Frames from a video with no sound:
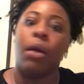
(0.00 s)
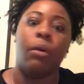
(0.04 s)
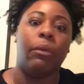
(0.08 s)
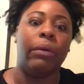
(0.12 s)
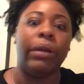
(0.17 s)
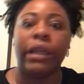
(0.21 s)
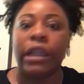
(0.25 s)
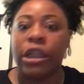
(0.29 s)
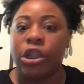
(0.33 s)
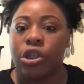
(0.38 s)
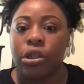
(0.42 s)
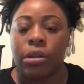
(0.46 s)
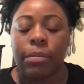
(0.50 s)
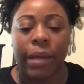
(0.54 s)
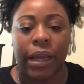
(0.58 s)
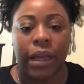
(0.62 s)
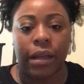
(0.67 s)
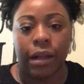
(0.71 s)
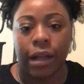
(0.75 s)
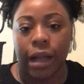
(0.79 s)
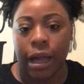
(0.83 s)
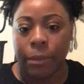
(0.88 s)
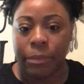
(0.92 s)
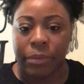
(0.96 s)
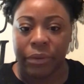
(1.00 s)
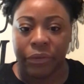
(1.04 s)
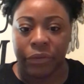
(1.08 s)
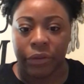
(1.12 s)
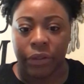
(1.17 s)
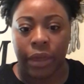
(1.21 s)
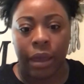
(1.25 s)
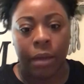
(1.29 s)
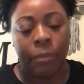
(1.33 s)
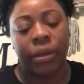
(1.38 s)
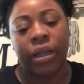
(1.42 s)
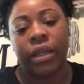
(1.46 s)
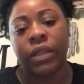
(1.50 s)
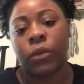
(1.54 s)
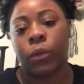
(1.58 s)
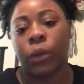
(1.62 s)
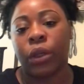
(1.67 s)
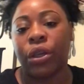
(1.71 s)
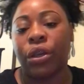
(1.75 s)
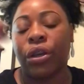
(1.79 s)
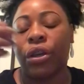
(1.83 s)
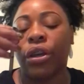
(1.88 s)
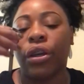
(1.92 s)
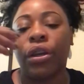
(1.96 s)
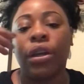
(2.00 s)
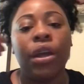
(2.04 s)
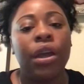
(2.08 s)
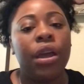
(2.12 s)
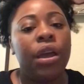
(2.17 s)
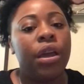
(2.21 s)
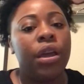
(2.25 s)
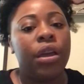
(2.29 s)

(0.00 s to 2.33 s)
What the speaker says: we need you to make a copy for that, because when you